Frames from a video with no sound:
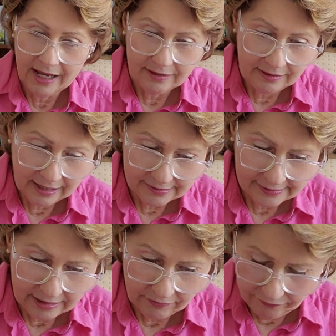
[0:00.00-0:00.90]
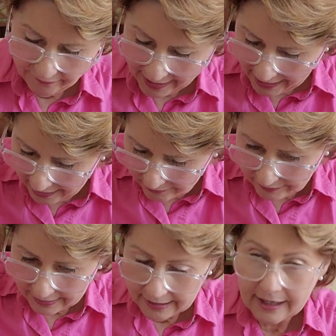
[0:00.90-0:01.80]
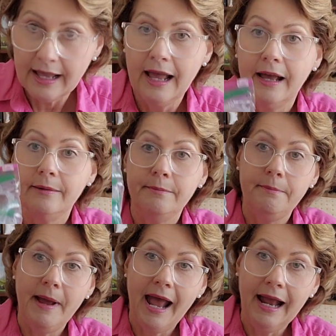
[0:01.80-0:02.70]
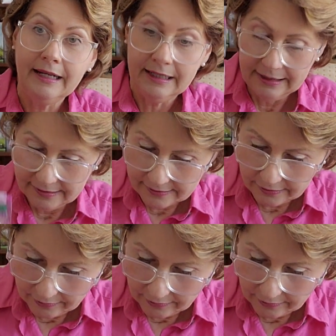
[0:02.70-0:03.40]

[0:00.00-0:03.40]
like I said, 5 baggies